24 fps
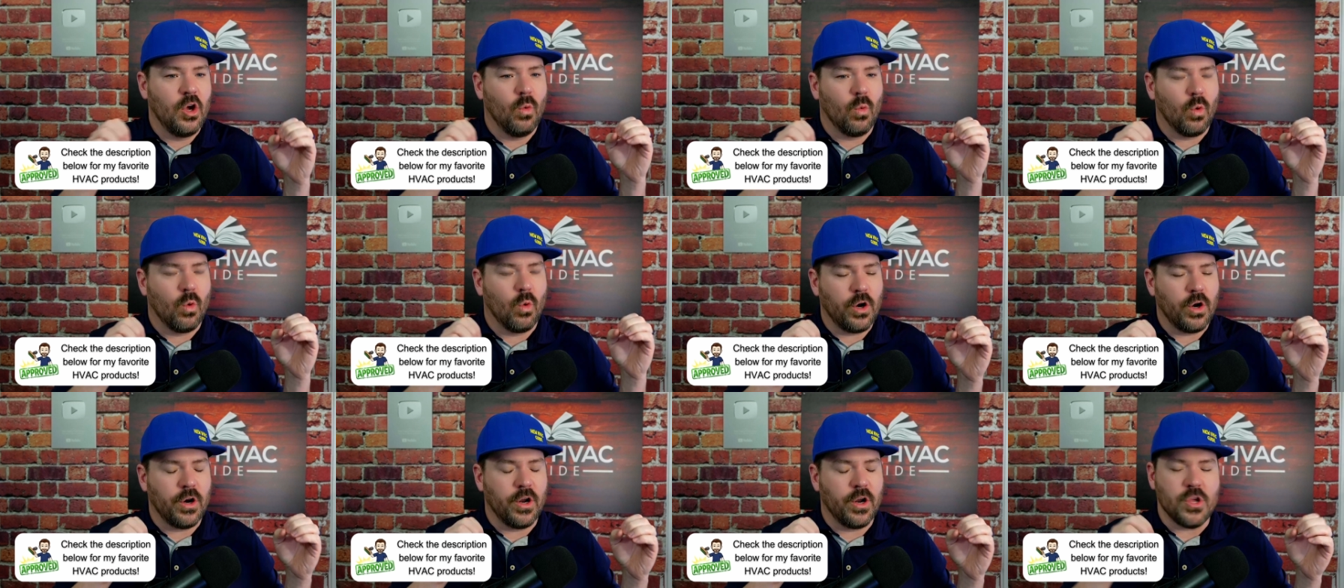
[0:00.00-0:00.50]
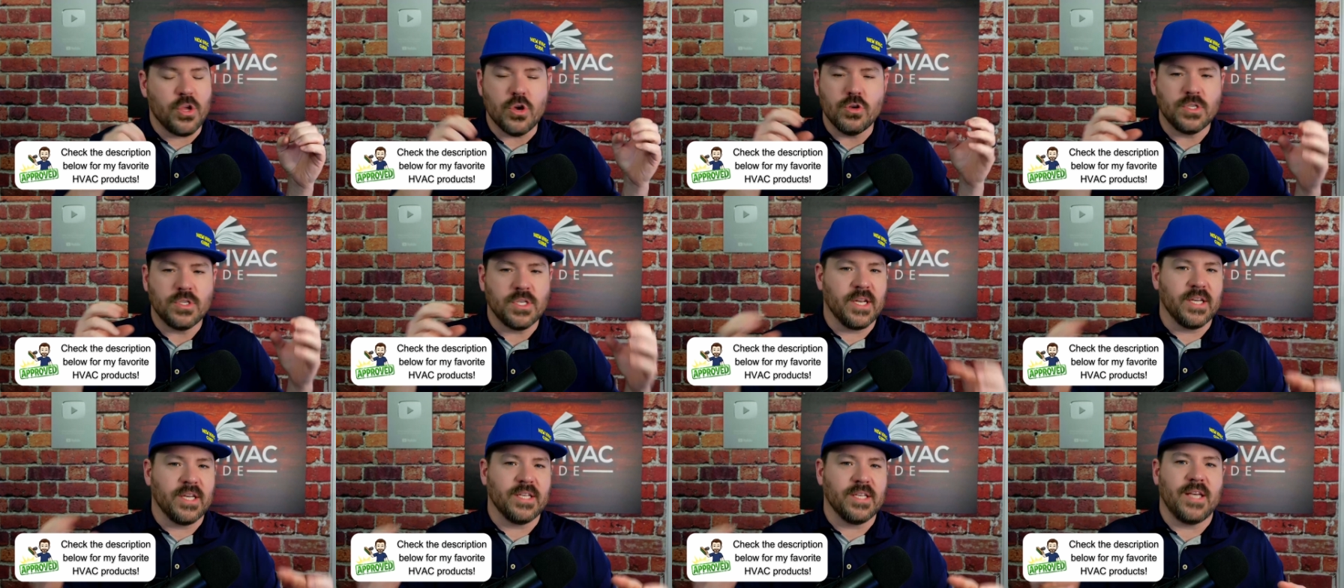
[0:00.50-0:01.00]
we're going to
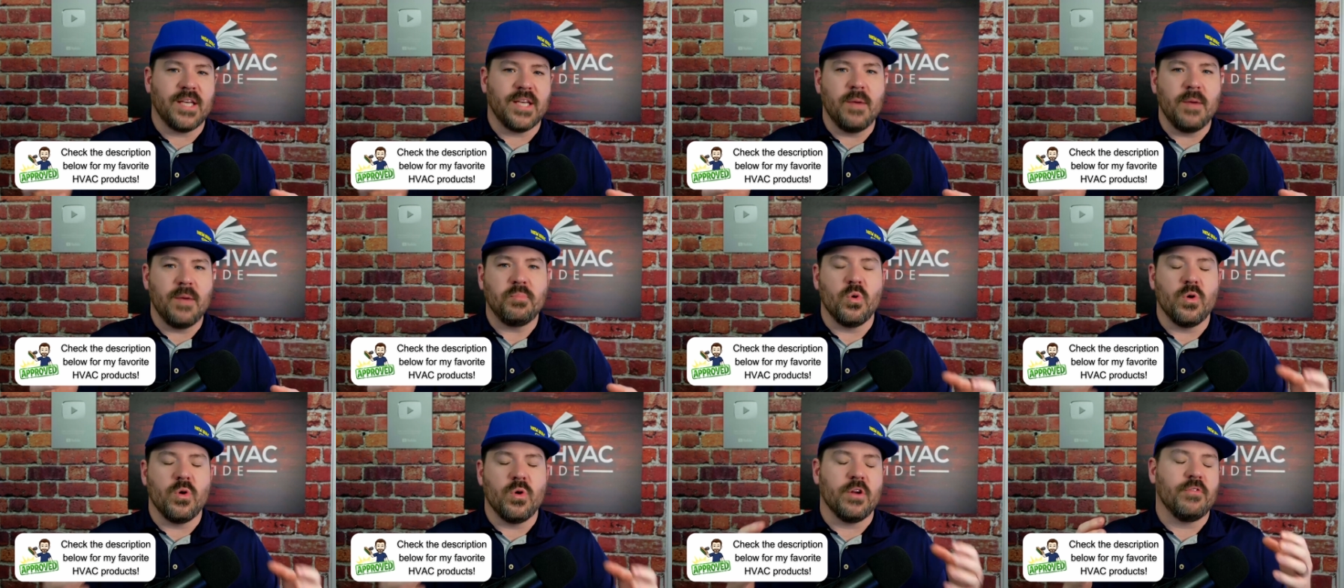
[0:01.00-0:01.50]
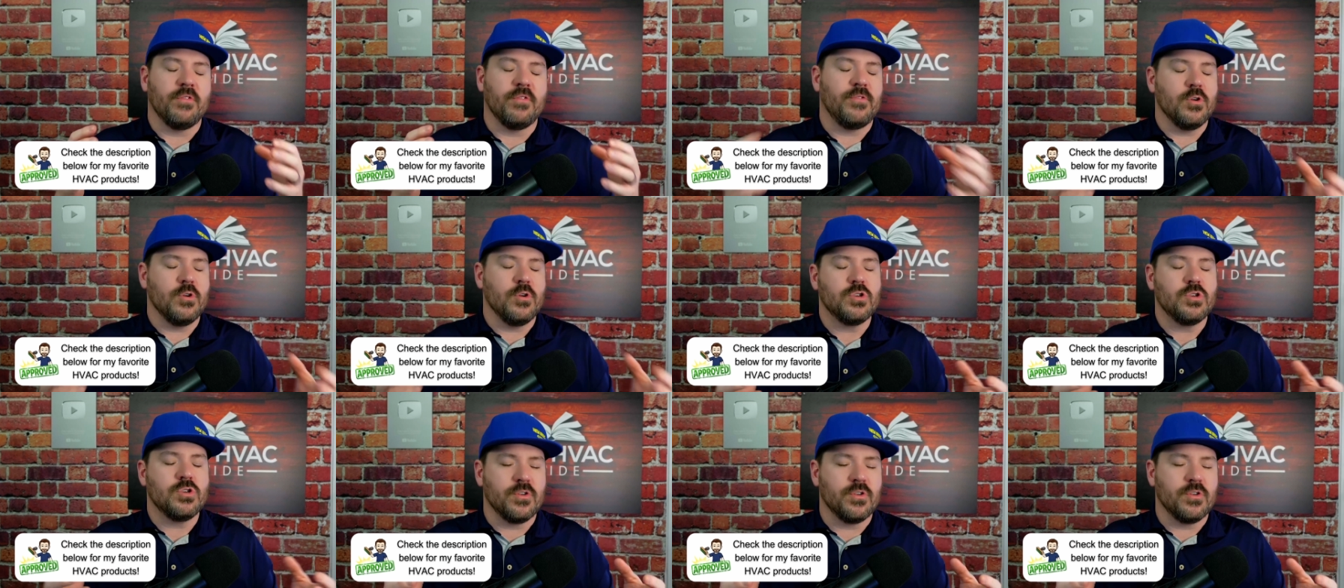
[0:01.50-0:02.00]
use an example in a
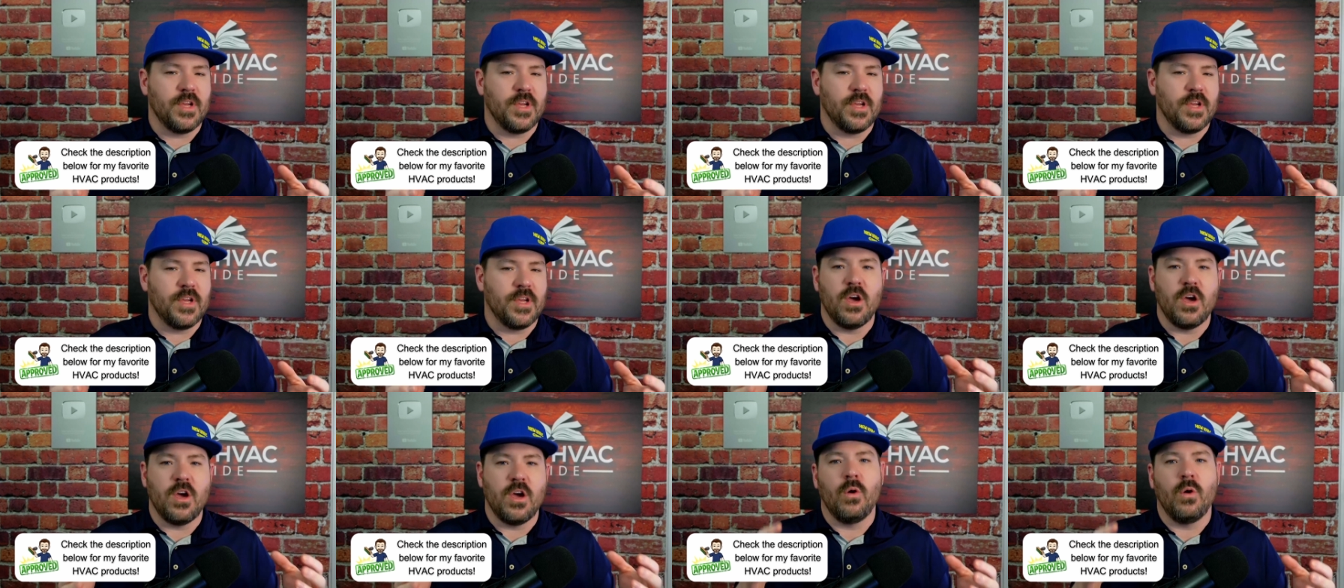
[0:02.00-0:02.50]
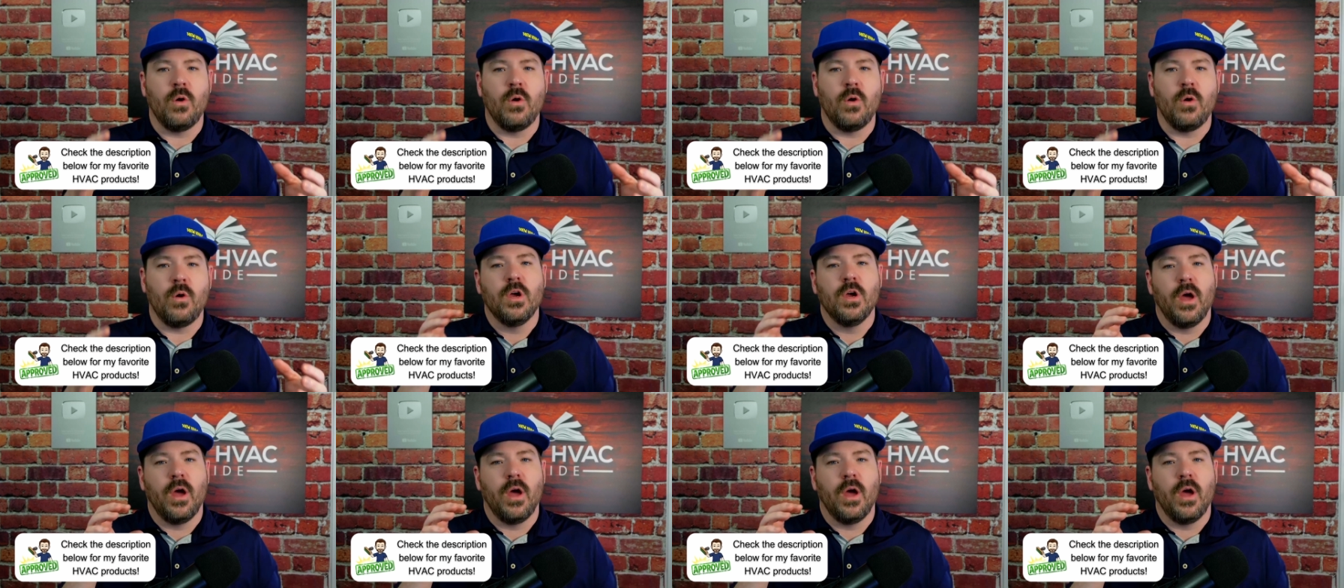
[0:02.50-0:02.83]
future video